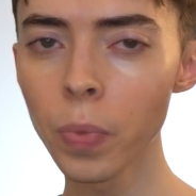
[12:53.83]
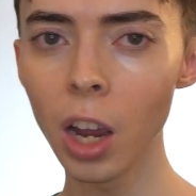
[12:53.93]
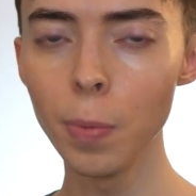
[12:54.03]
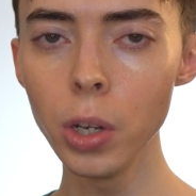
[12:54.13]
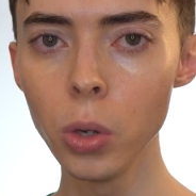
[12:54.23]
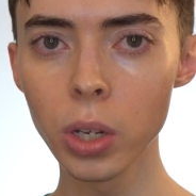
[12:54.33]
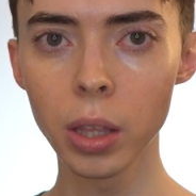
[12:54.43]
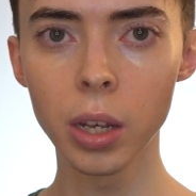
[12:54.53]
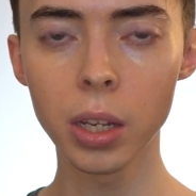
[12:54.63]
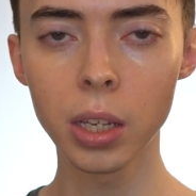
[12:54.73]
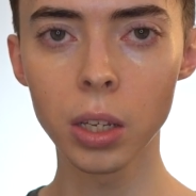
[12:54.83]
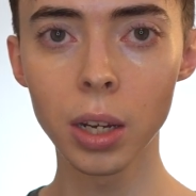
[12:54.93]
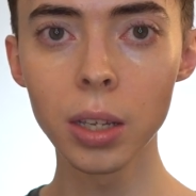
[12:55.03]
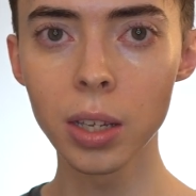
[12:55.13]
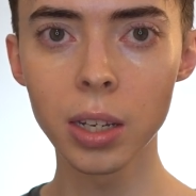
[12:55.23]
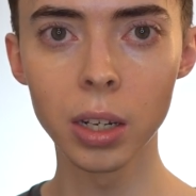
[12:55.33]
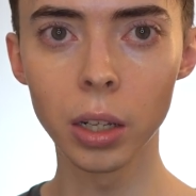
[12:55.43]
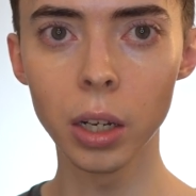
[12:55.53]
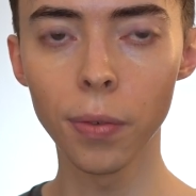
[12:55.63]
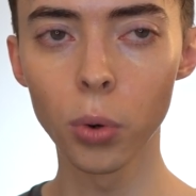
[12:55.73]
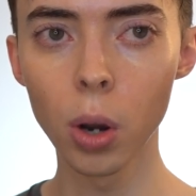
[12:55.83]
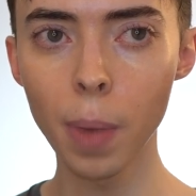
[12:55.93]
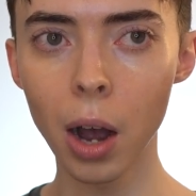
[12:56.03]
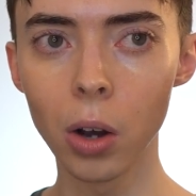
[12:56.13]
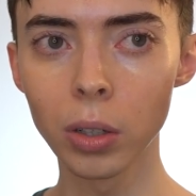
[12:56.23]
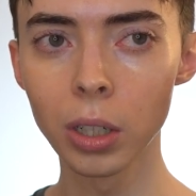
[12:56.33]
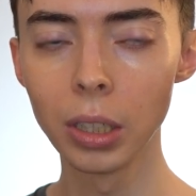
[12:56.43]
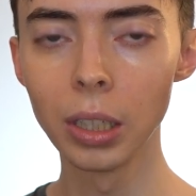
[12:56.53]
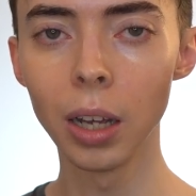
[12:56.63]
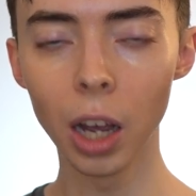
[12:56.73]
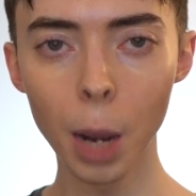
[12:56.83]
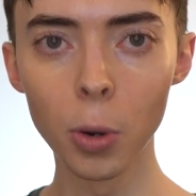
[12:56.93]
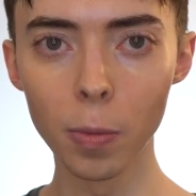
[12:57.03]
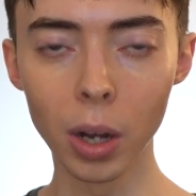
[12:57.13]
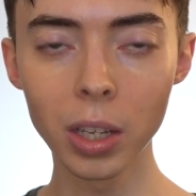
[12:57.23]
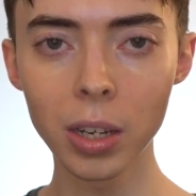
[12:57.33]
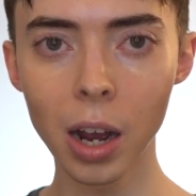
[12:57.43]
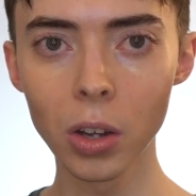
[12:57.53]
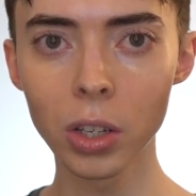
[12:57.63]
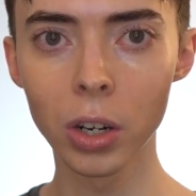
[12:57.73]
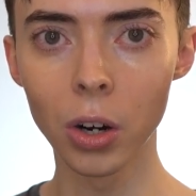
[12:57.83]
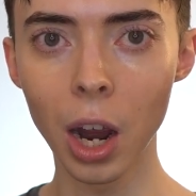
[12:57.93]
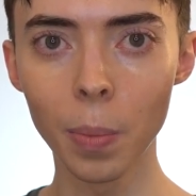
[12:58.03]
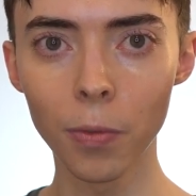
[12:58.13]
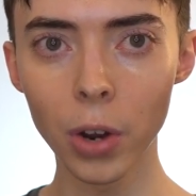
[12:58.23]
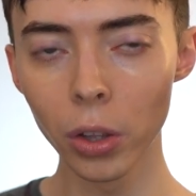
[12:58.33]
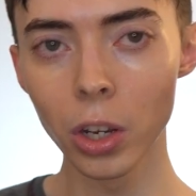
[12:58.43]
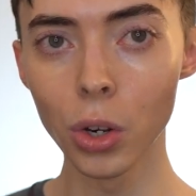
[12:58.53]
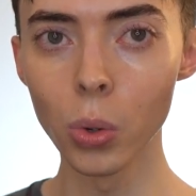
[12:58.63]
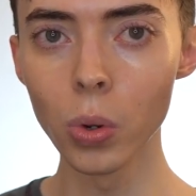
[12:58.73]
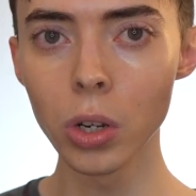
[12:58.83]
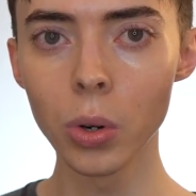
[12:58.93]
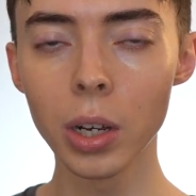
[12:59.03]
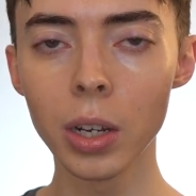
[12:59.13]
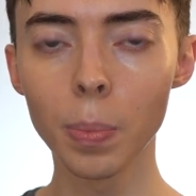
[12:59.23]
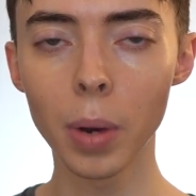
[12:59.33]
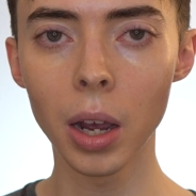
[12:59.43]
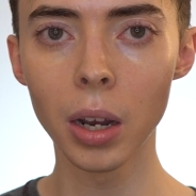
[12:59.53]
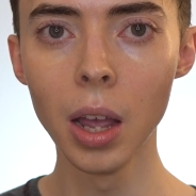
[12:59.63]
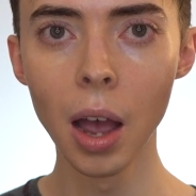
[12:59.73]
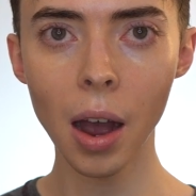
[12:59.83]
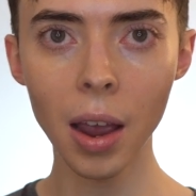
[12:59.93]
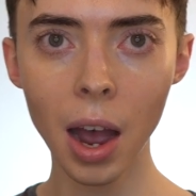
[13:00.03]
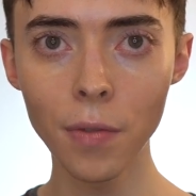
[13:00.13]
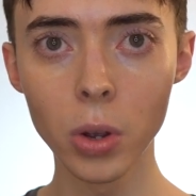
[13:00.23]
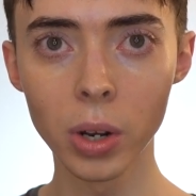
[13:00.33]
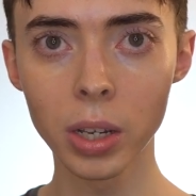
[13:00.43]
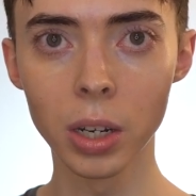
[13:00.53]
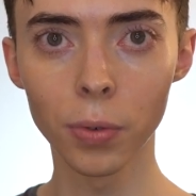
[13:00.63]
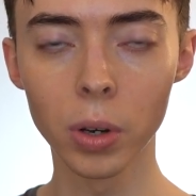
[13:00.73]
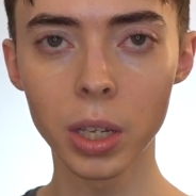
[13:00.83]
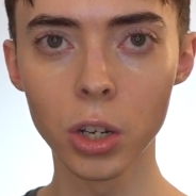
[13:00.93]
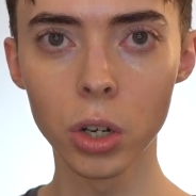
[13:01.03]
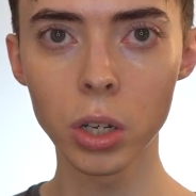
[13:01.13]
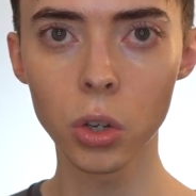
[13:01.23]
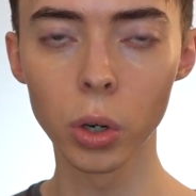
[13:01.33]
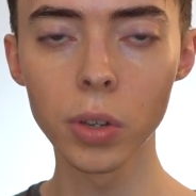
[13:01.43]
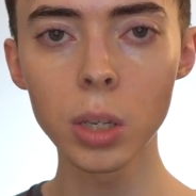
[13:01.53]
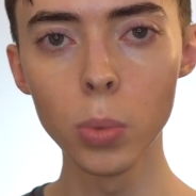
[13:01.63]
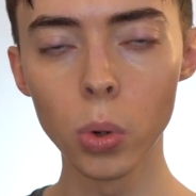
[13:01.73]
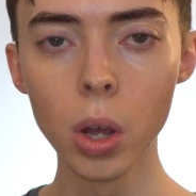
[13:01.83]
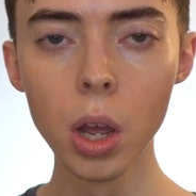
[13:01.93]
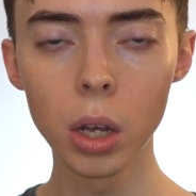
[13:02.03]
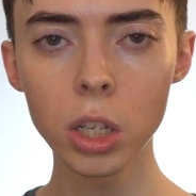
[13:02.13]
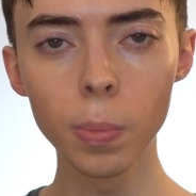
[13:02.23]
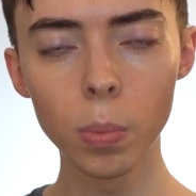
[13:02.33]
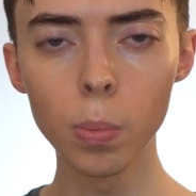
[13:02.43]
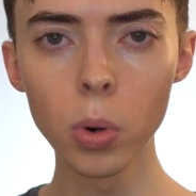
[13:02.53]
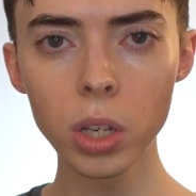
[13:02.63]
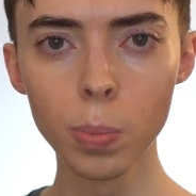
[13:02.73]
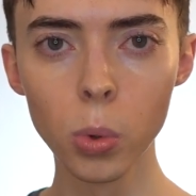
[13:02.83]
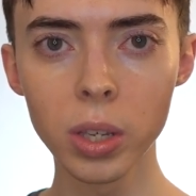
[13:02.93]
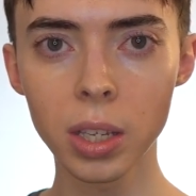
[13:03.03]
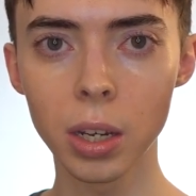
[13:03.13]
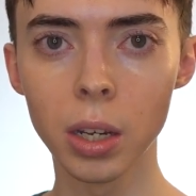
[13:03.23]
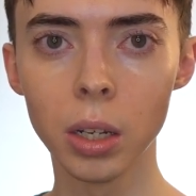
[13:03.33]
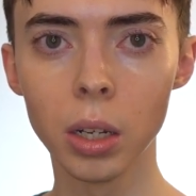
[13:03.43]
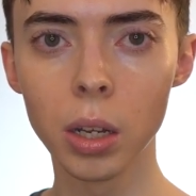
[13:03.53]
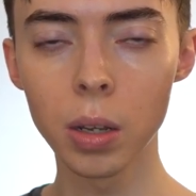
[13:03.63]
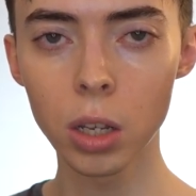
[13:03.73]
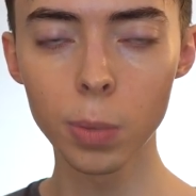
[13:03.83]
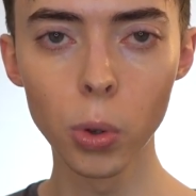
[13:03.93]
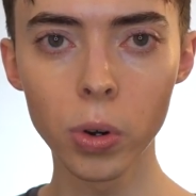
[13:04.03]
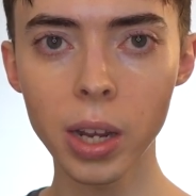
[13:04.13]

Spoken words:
I've been using this consistently for about a couple of months now, so I'm fairly new to it, but I have noticed a difference in just sort of more smooth skin, smoother